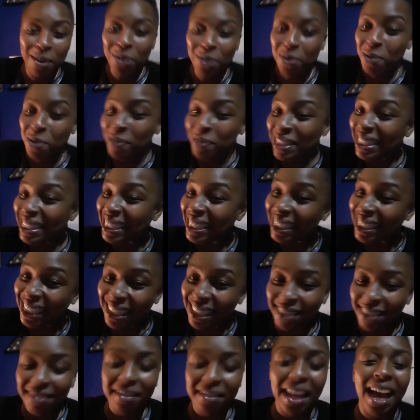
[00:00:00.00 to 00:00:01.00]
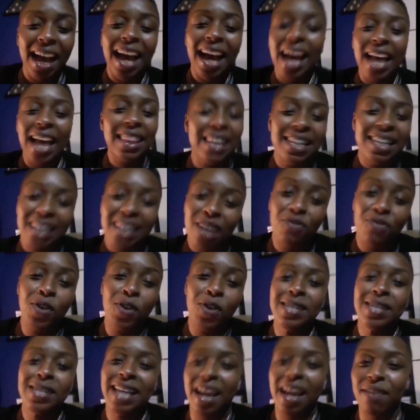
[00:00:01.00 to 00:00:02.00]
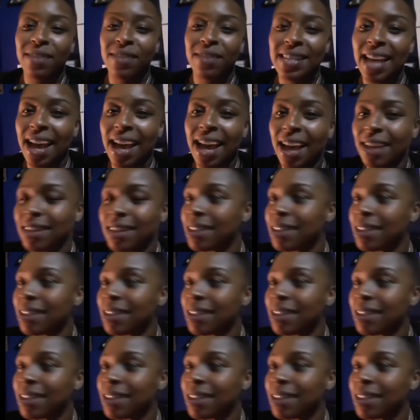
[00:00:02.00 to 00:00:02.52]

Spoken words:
but she didn't. I think they false advertised.